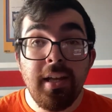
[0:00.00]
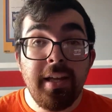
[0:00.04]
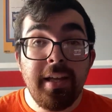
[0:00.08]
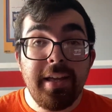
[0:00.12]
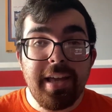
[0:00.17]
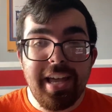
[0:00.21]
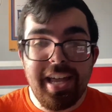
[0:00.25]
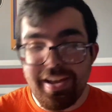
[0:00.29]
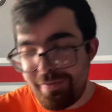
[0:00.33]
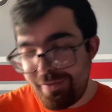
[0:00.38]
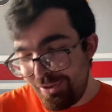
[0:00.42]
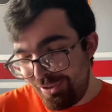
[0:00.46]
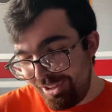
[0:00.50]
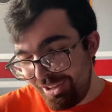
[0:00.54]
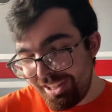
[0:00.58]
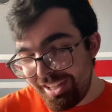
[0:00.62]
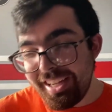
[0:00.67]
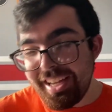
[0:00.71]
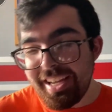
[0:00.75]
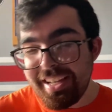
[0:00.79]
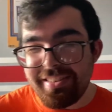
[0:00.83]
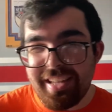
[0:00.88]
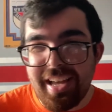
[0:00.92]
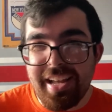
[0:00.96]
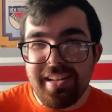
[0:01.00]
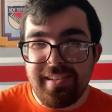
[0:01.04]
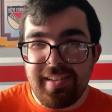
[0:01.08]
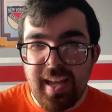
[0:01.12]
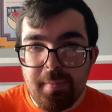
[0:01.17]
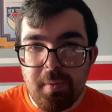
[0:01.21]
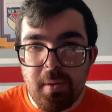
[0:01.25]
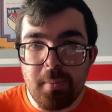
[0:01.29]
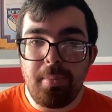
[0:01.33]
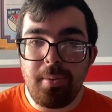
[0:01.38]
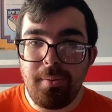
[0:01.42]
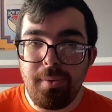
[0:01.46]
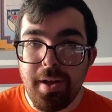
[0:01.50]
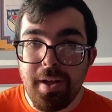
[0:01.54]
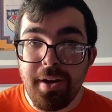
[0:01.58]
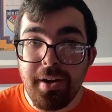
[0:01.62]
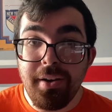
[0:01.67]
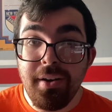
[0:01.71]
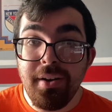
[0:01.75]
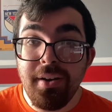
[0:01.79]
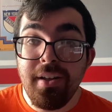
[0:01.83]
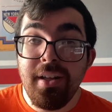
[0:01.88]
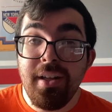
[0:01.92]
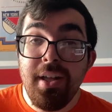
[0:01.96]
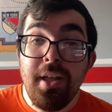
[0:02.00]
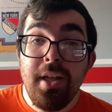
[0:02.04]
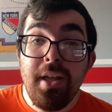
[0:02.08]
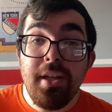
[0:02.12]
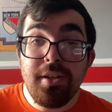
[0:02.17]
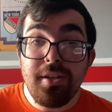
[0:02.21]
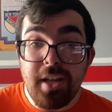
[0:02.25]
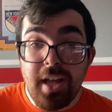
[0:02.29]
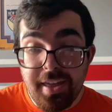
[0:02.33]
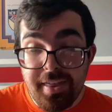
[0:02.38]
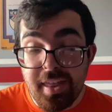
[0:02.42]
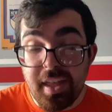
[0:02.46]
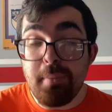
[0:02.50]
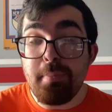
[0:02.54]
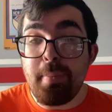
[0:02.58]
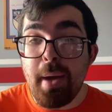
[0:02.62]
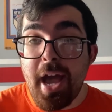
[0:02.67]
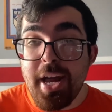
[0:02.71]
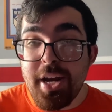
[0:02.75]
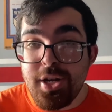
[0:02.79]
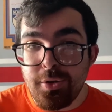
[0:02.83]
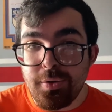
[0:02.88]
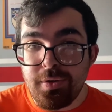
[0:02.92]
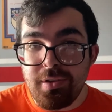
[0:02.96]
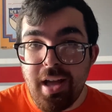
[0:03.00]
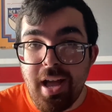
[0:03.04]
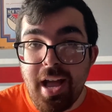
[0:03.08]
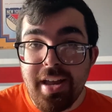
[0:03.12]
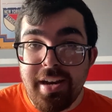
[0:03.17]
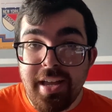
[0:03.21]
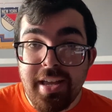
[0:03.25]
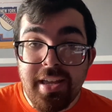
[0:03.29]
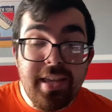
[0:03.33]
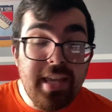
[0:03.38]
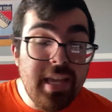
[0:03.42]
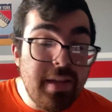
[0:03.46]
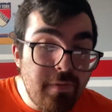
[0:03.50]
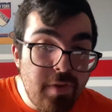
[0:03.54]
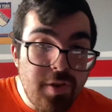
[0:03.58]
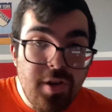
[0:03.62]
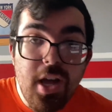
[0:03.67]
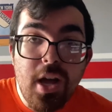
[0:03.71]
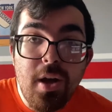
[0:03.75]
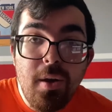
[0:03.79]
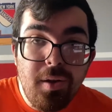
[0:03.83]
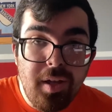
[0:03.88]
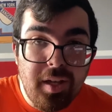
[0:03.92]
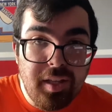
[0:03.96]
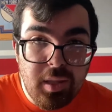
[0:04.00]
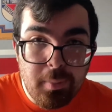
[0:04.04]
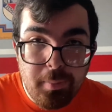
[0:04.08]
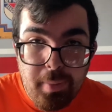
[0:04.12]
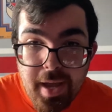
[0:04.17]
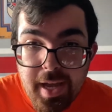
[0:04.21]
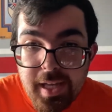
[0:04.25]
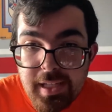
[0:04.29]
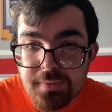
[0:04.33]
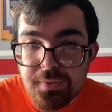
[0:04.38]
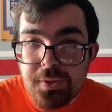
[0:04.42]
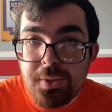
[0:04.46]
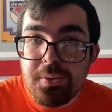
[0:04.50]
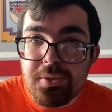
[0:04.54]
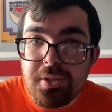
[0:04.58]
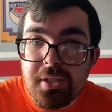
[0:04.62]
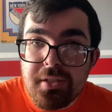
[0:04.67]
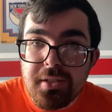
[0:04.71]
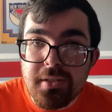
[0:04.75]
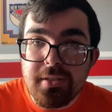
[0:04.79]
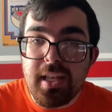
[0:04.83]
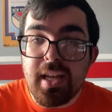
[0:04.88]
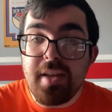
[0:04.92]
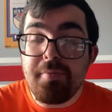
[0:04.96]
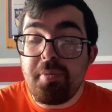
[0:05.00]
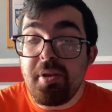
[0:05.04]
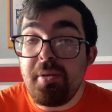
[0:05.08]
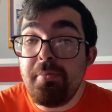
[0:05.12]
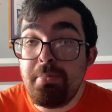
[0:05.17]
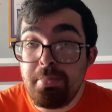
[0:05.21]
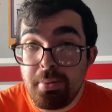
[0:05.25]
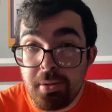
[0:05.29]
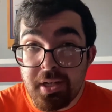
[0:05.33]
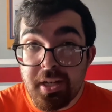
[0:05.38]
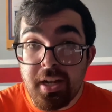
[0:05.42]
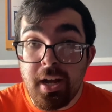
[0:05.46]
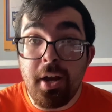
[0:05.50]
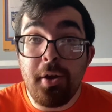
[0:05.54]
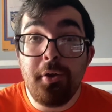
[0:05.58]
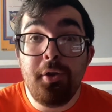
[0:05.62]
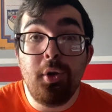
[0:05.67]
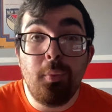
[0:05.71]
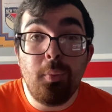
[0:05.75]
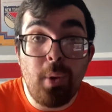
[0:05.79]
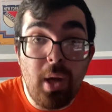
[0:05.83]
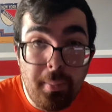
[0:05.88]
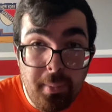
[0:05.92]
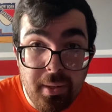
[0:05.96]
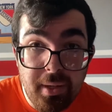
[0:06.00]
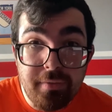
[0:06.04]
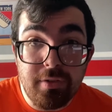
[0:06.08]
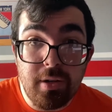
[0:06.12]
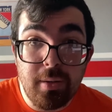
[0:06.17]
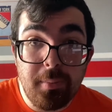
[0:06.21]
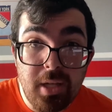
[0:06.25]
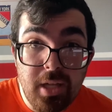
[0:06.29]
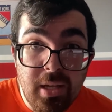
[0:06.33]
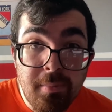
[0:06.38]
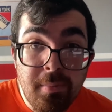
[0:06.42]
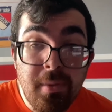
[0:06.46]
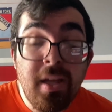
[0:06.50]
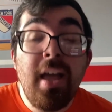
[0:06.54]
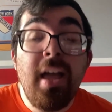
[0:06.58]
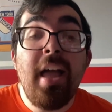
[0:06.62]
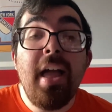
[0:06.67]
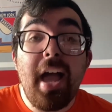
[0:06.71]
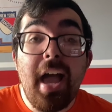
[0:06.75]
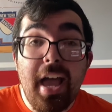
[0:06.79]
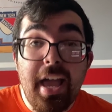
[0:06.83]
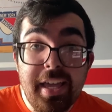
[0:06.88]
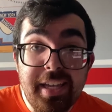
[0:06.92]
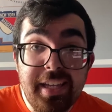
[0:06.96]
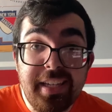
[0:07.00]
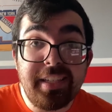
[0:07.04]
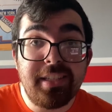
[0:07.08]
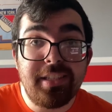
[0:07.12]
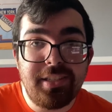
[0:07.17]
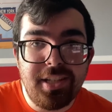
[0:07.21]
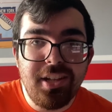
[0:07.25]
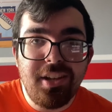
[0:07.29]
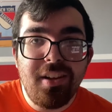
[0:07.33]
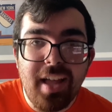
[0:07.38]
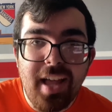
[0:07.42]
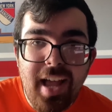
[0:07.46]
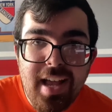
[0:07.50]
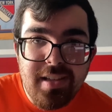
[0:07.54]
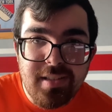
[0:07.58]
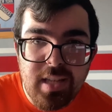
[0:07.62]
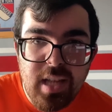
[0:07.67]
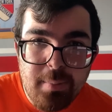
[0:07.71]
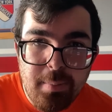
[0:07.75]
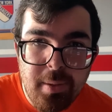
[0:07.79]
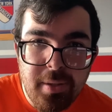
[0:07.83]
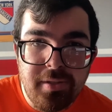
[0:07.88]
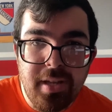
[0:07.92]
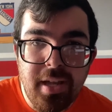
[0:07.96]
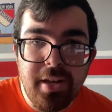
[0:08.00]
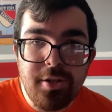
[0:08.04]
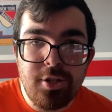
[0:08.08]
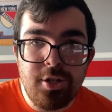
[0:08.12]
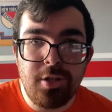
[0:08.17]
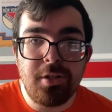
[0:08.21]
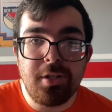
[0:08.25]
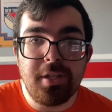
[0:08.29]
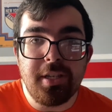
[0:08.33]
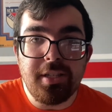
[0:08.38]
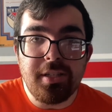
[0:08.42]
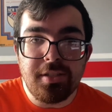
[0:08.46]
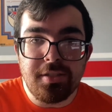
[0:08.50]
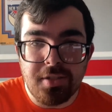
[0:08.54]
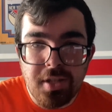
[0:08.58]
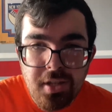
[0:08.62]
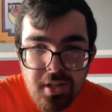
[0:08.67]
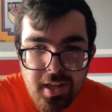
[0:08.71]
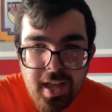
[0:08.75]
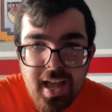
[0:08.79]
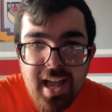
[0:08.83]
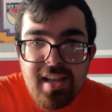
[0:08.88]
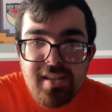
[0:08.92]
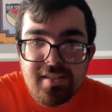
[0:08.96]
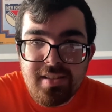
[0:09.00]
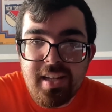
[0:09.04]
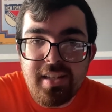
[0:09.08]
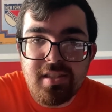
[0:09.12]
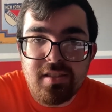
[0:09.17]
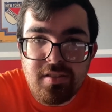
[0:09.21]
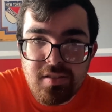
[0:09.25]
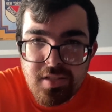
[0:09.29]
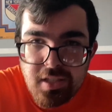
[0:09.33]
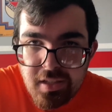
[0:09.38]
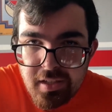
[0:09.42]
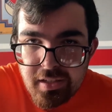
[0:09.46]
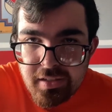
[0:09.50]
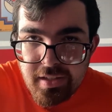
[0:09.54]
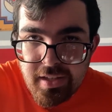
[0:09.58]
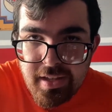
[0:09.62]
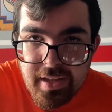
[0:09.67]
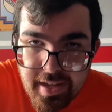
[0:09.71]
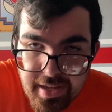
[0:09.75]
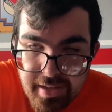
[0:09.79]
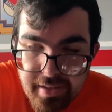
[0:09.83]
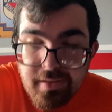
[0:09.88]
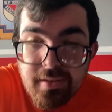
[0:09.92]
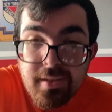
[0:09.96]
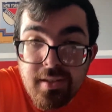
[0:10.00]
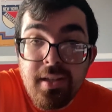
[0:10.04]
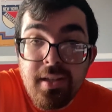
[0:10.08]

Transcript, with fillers: If you're looking at that type of player, I think Patrik Laine, even though like the past few seasons have been pretty underwhelming from him, he still has that potential. He still has that ceiling to hit.